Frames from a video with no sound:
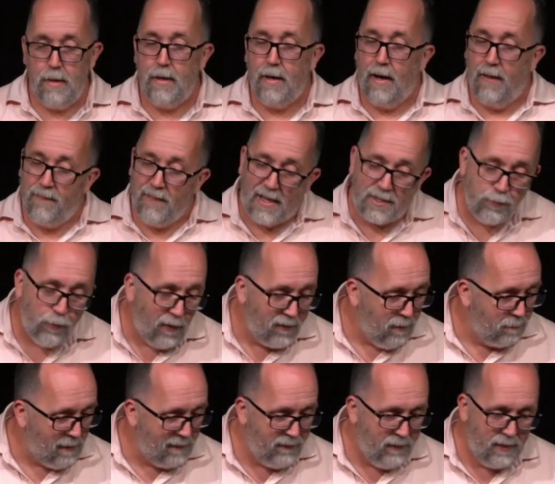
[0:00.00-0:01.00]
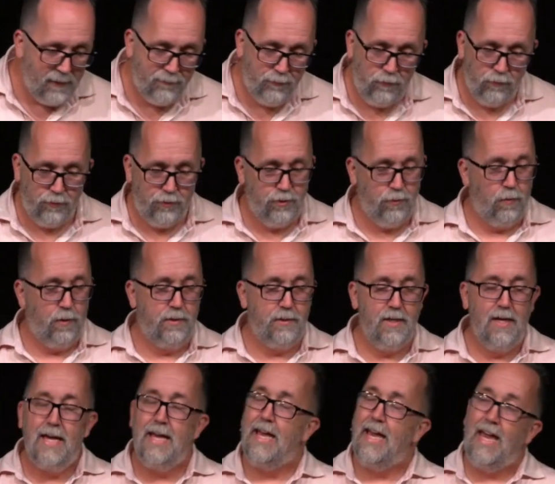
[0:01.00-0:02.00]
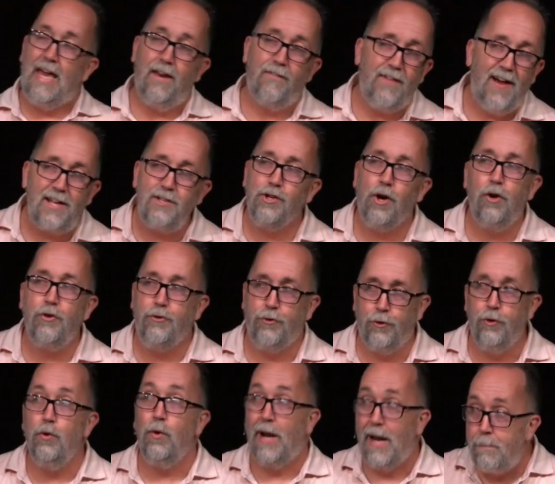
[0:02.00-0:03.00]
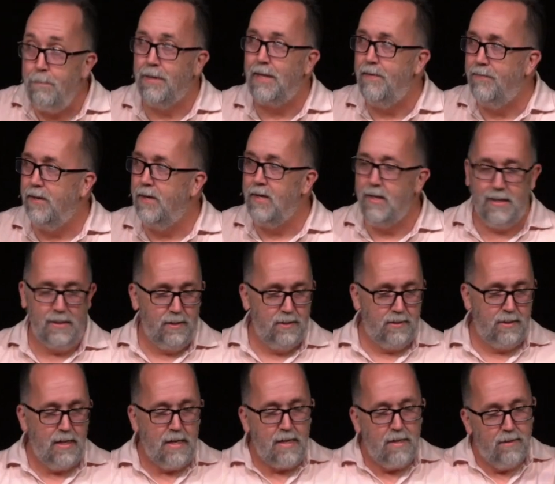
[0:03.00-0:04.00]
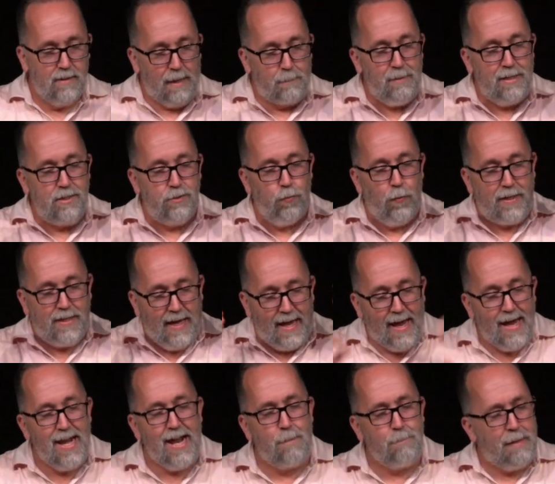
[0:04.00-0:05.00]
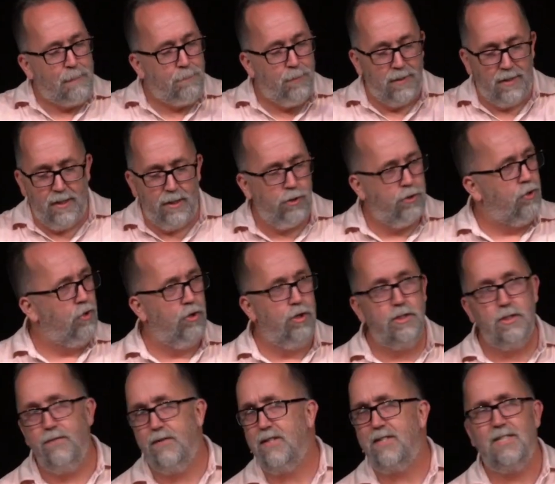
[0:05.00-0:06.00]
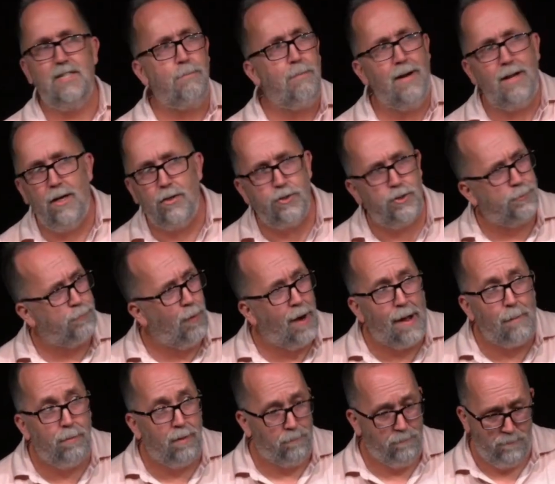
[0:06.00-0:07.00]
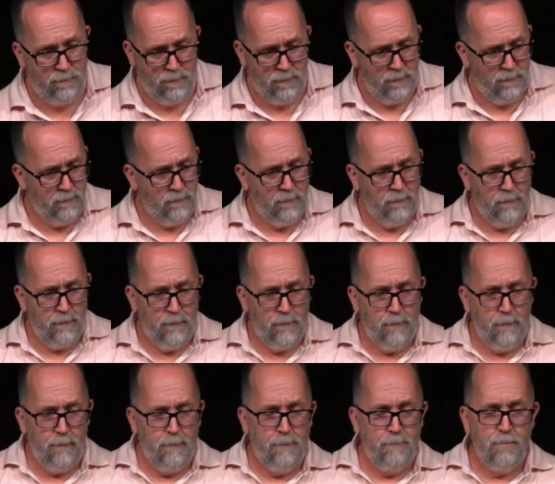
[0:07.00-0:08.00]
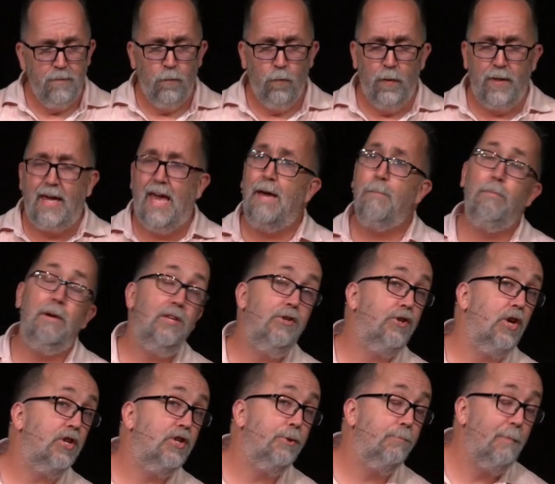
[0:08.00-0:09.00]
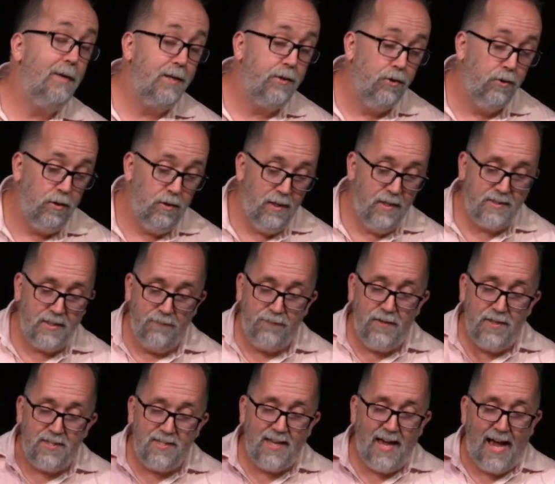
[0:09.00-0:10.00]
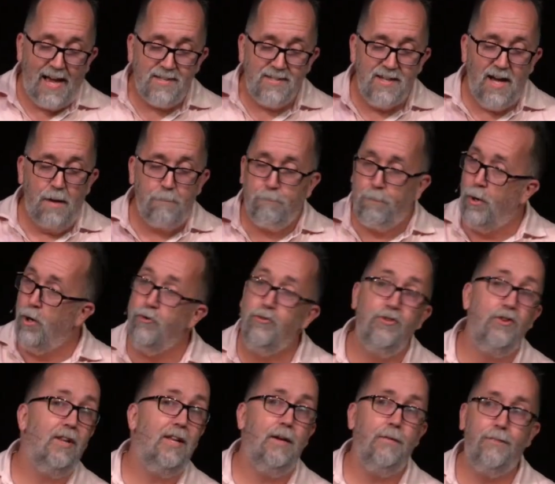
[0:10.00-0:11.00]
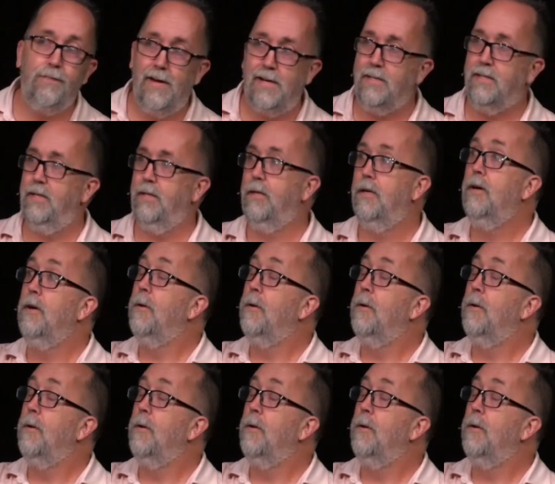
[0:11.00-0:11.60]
And that's why they made the difficult choice. And if that's all true, and I believe that it is, that means we cannot be political as if it's somebody else's problem. We can't be judgmental as if this has not personally affected